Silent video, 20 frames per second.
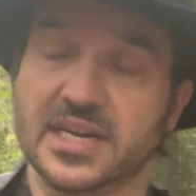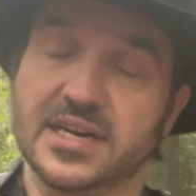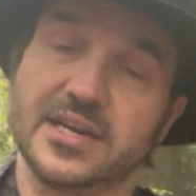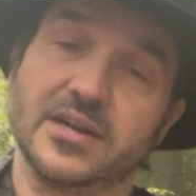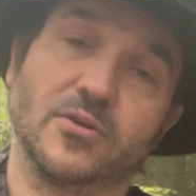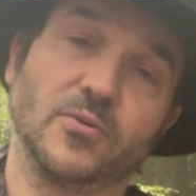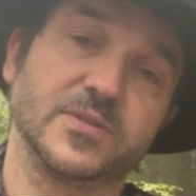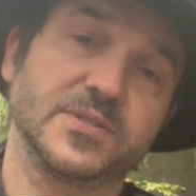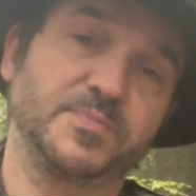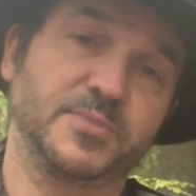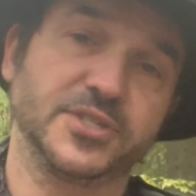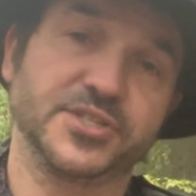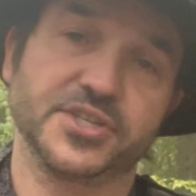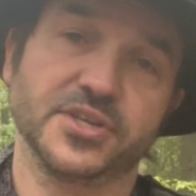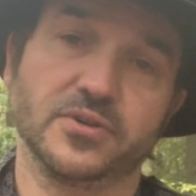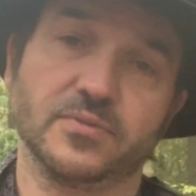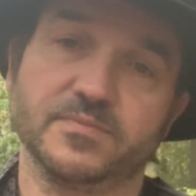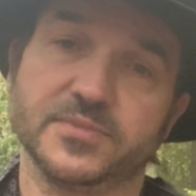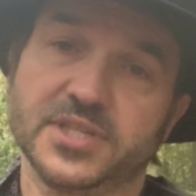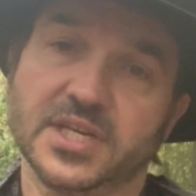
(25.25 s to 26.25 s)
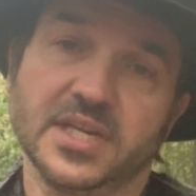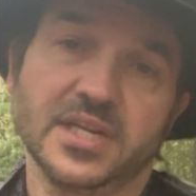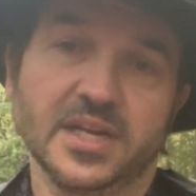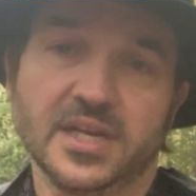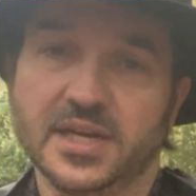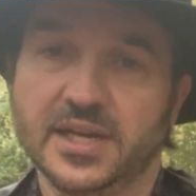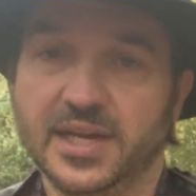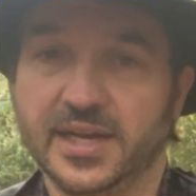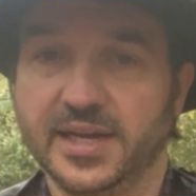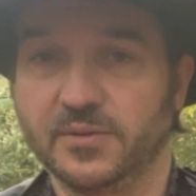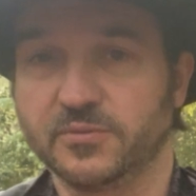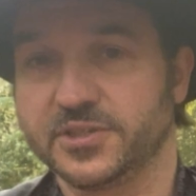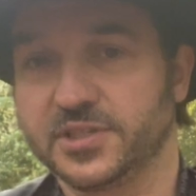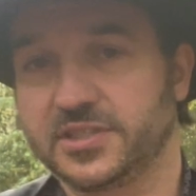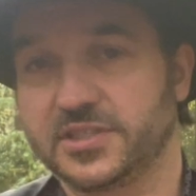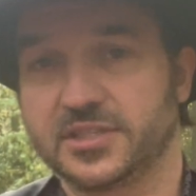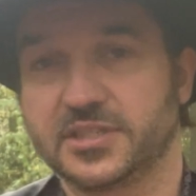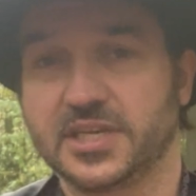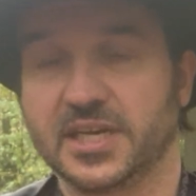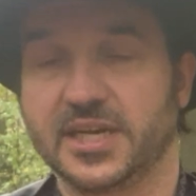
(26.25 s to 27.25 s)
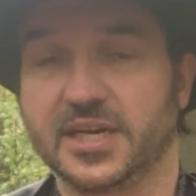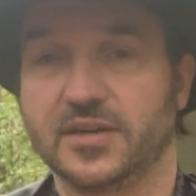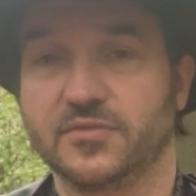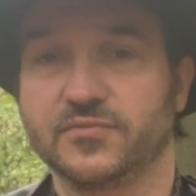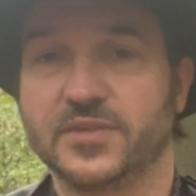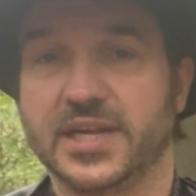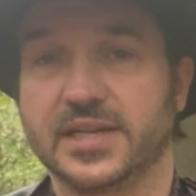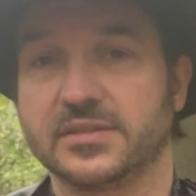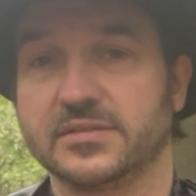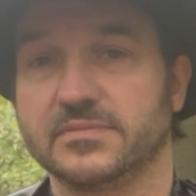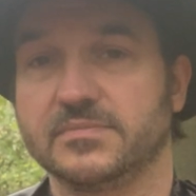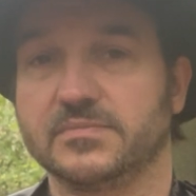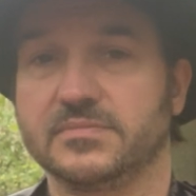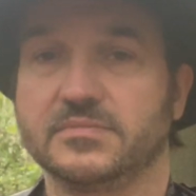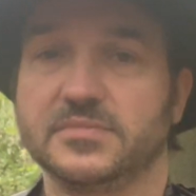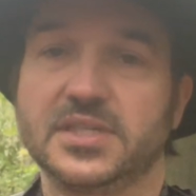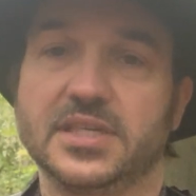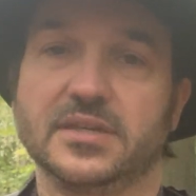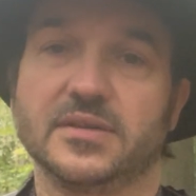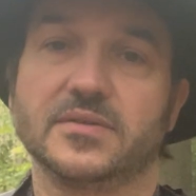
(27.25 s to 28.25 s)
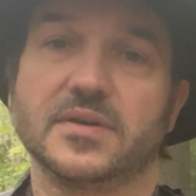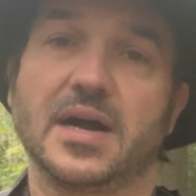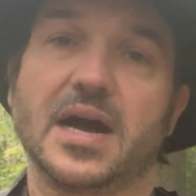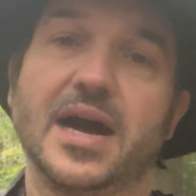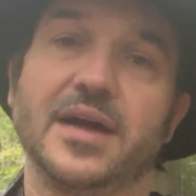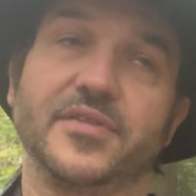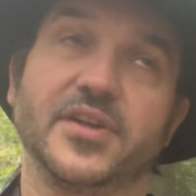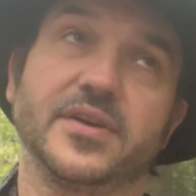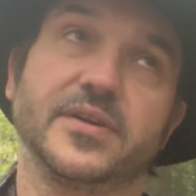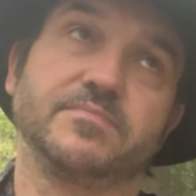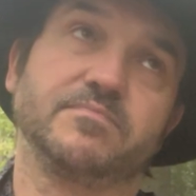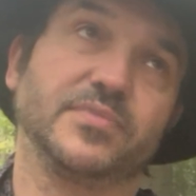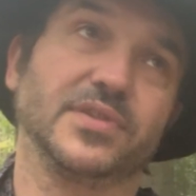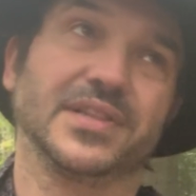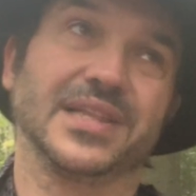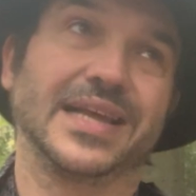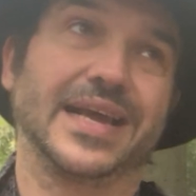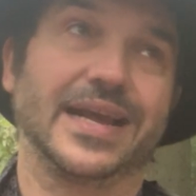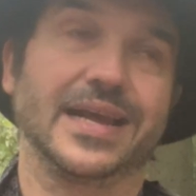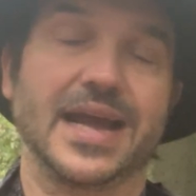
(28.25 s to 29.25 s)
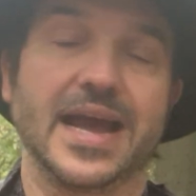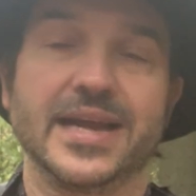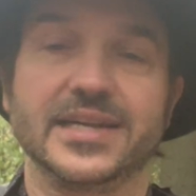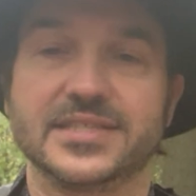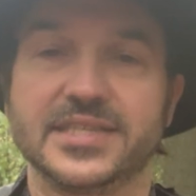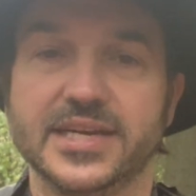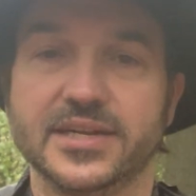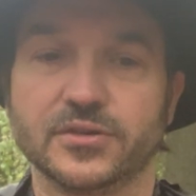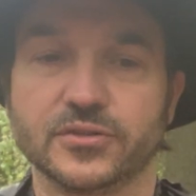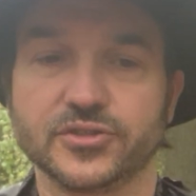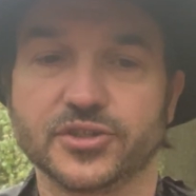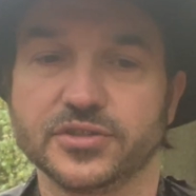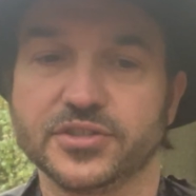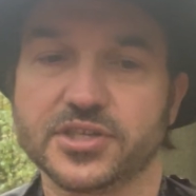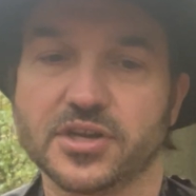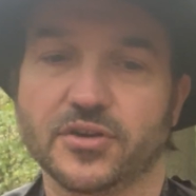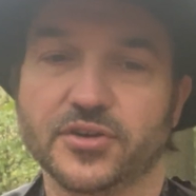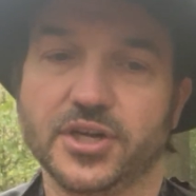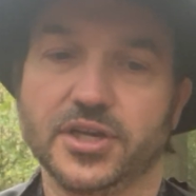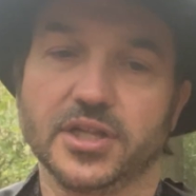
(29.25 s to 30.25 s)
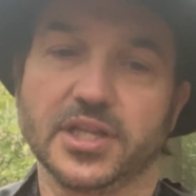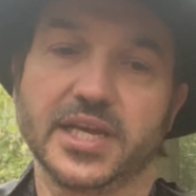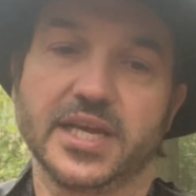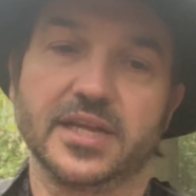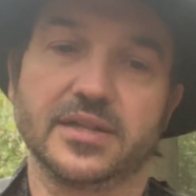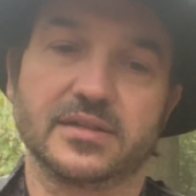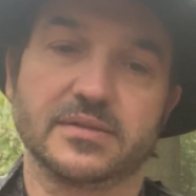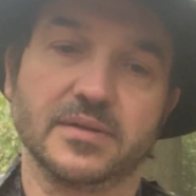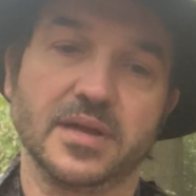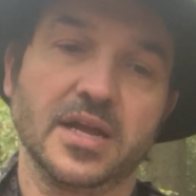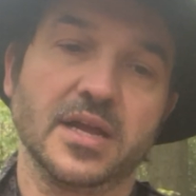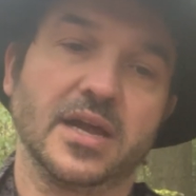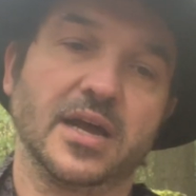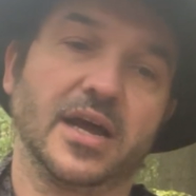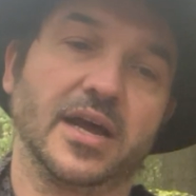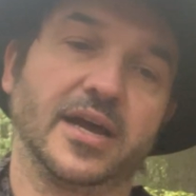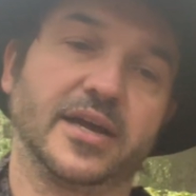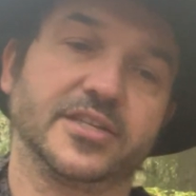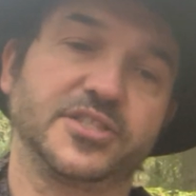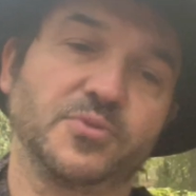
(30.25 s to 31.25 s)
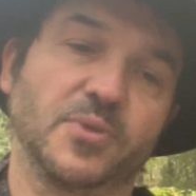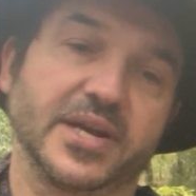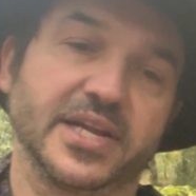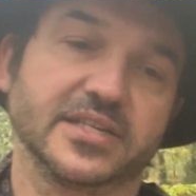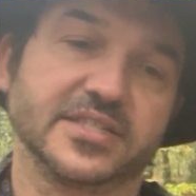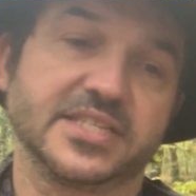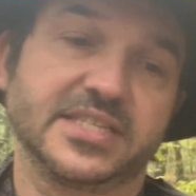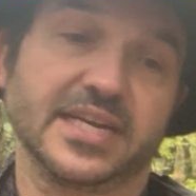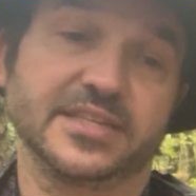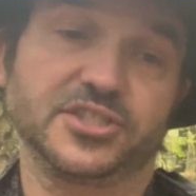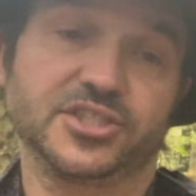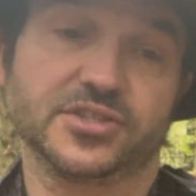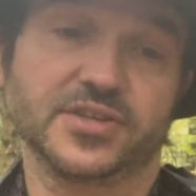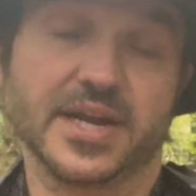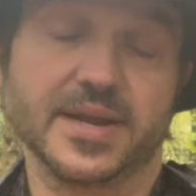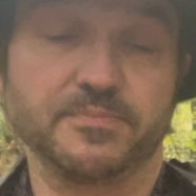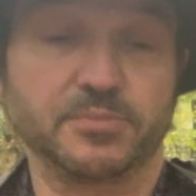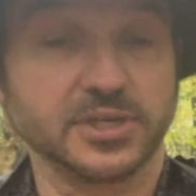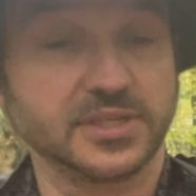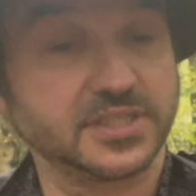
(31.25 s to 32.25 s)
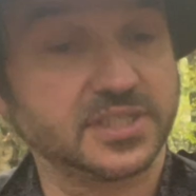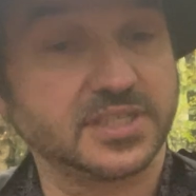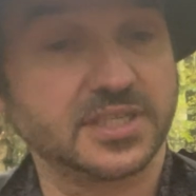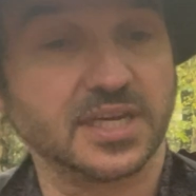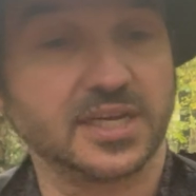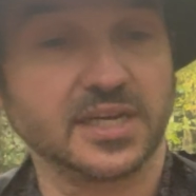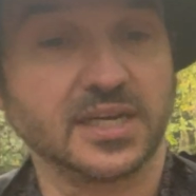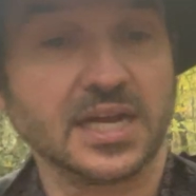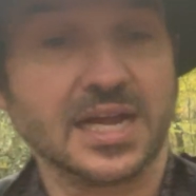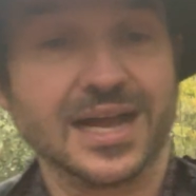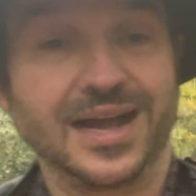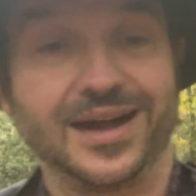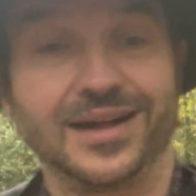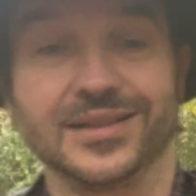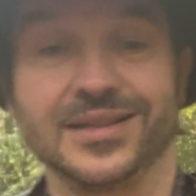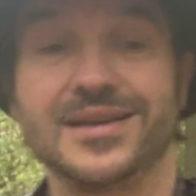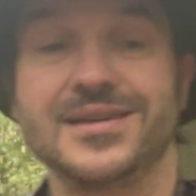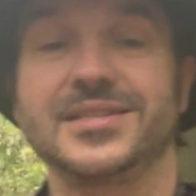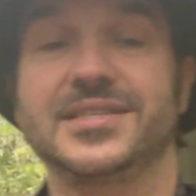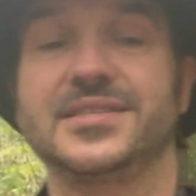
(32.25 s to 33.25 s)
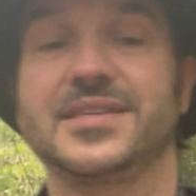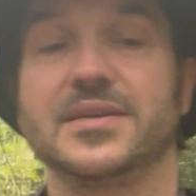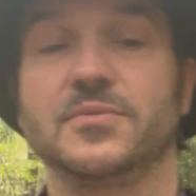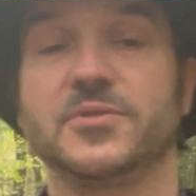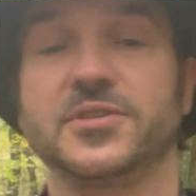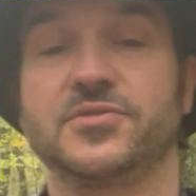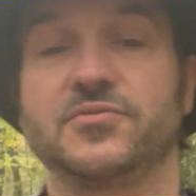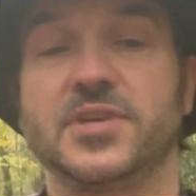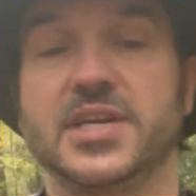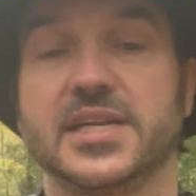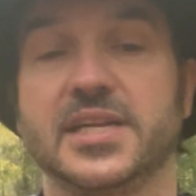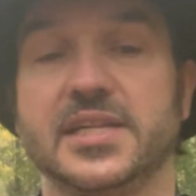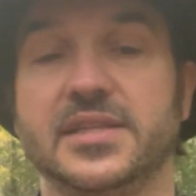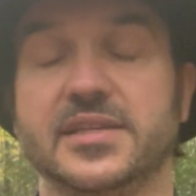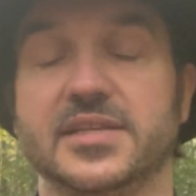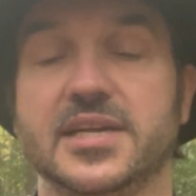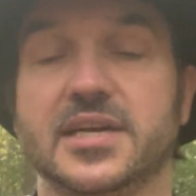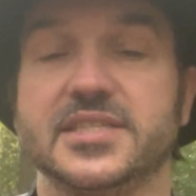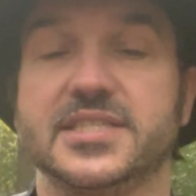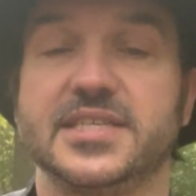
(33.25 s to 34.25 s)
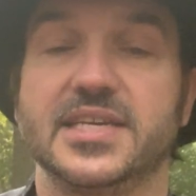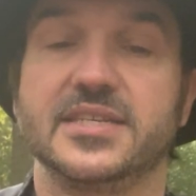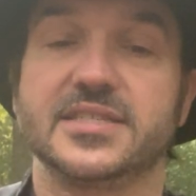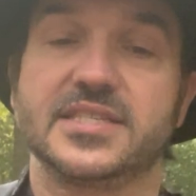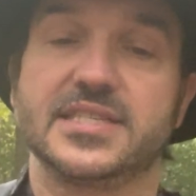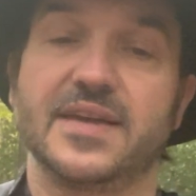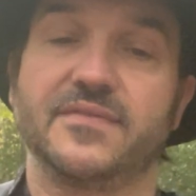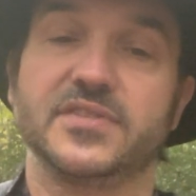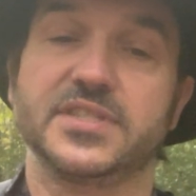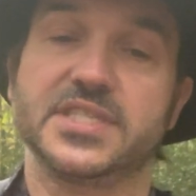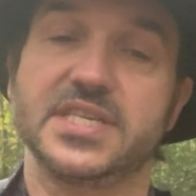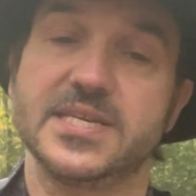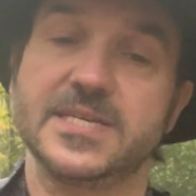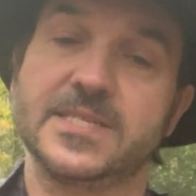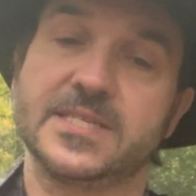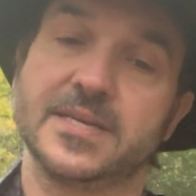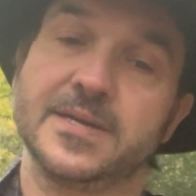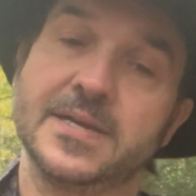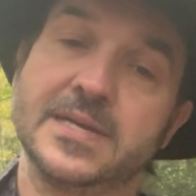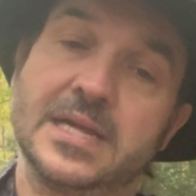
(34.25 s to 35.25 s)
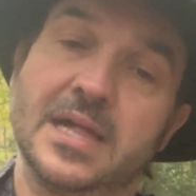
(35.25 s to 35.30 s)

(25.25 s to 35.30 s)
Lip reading: I always presumed it was written, you know, either late 1800s or early 20th century, but alas, it was written in the 1970s,